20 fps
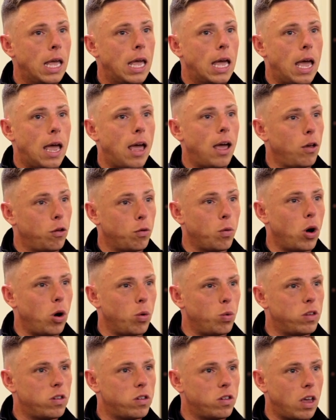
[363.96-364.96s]
is what I
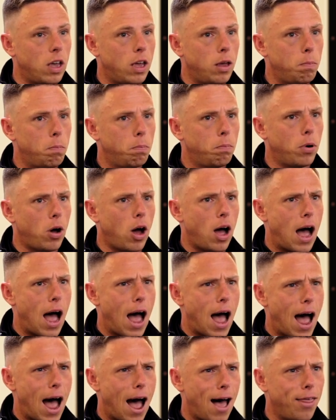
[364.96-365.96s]
would say. But
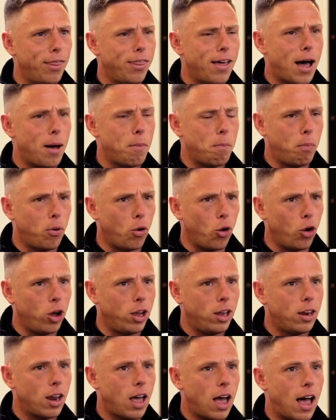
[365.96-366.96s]
at that
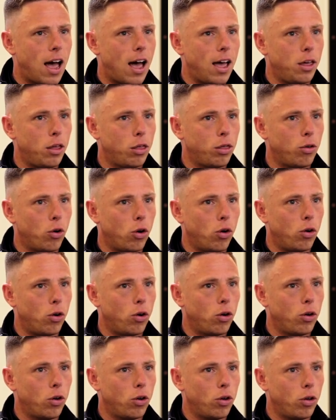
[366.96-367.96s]
point, I thought
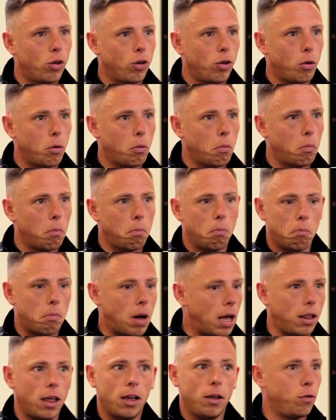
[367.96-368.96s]

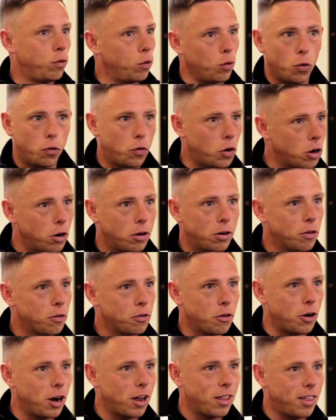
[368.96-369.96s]
my life's over,
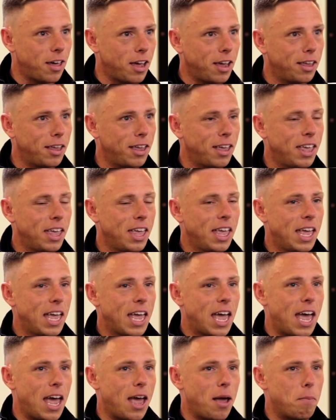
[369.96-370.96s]
sort of thing.
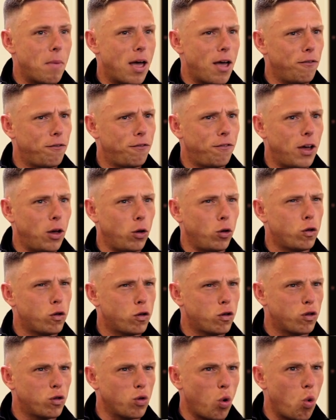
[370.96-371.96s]
It felt
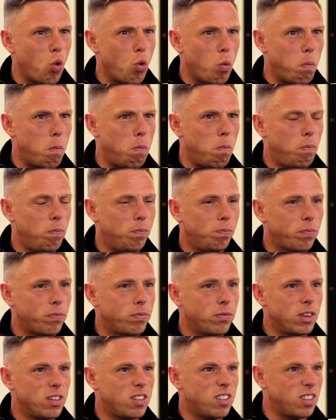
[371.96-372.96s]
so
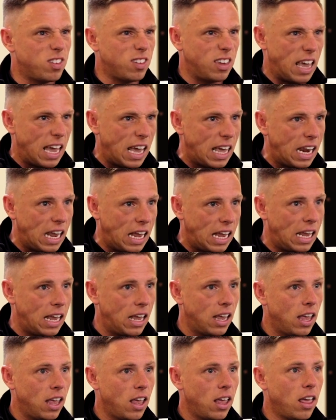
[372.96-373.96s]
scary
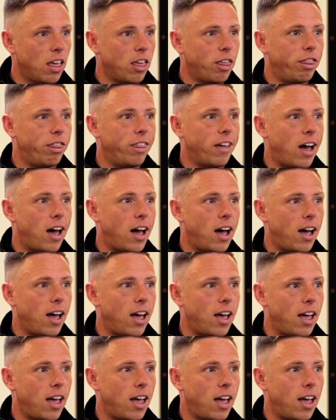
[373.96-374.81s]
that